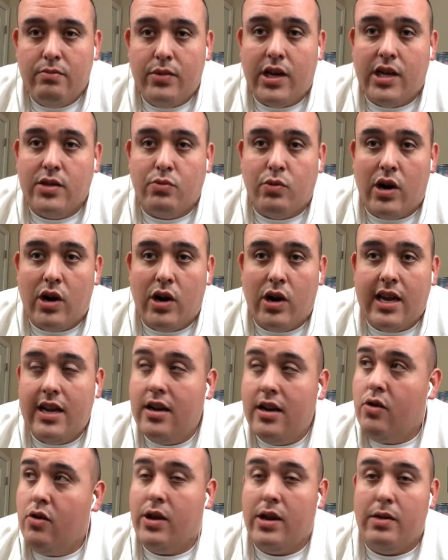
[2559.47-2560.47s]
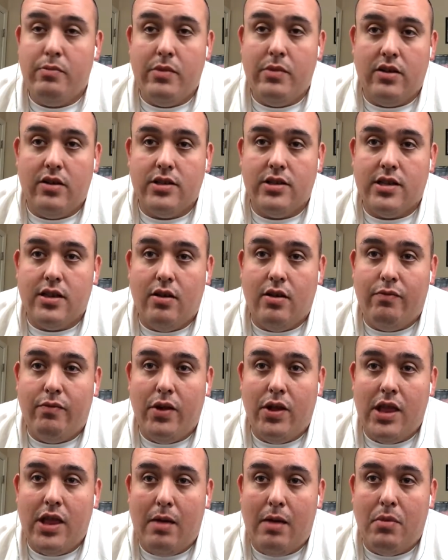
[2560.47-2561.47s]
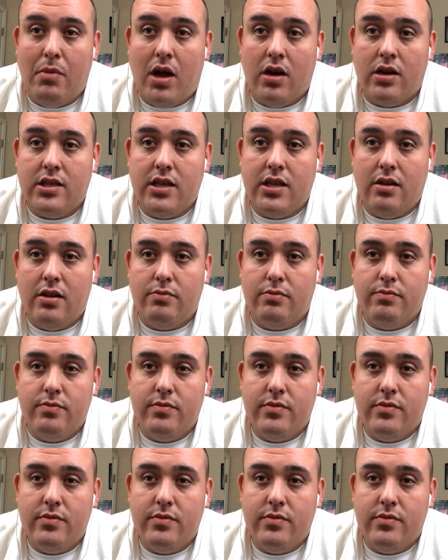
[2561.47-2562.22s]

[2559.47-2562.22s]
because we're not getting no emails, so fill that box up.